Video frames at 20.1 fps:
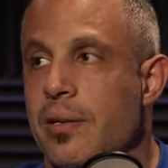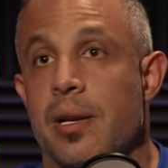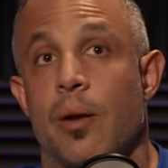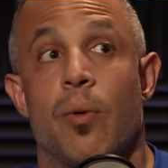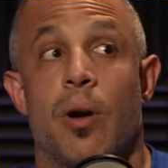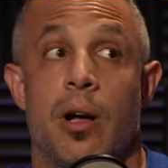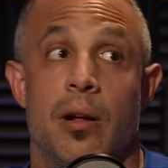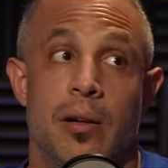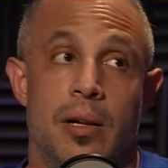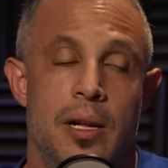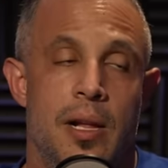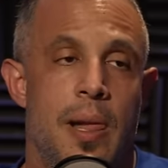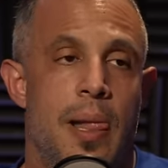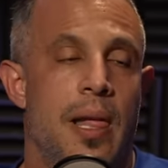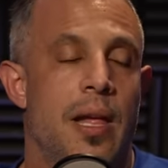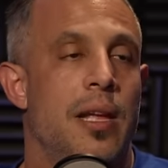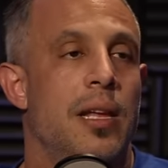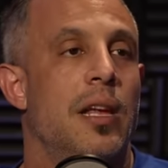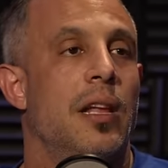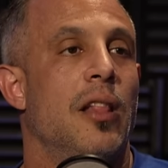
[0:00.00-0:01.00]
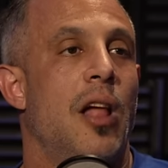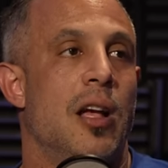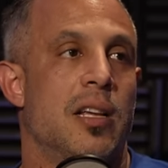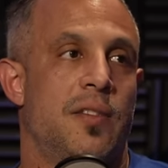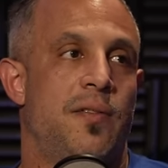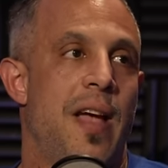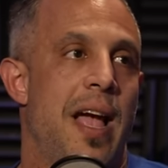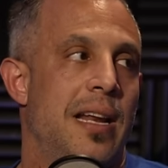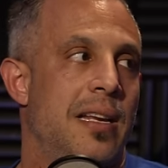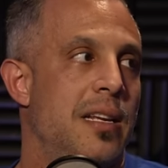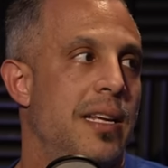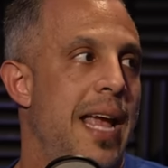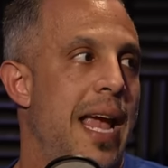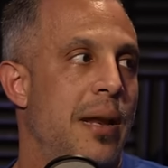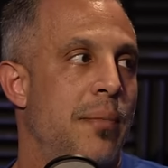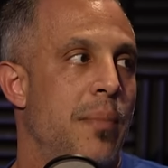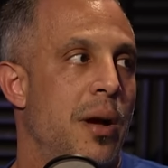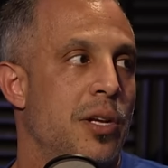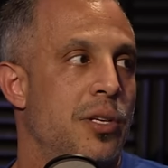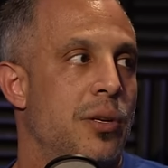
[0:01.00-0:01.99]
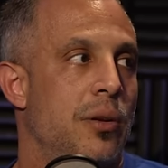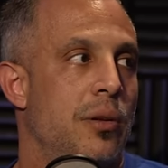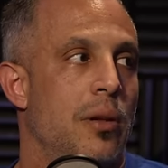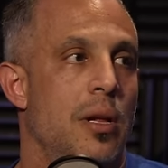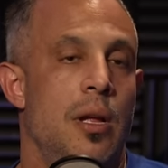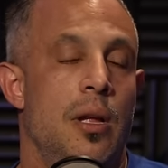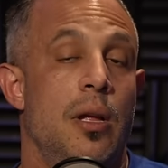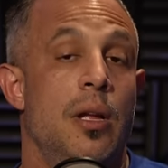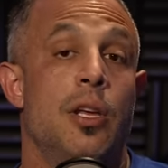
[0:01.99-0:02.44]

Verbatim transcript: Say, well, you lost fat and you gained muscle.